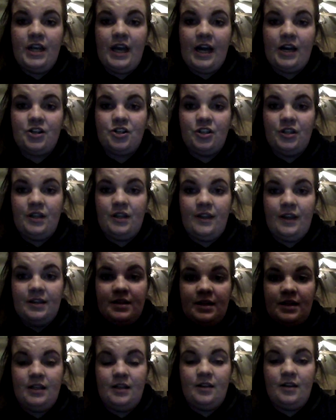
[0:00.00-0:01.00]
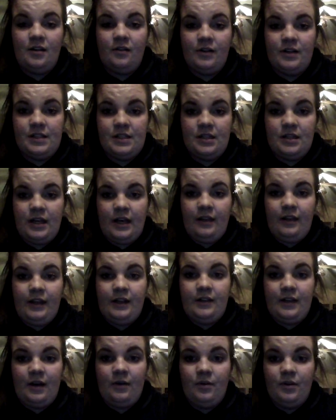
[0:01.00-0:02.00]
actually, the reason I
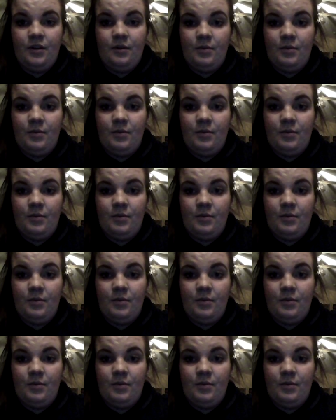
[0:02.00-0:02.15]
like that one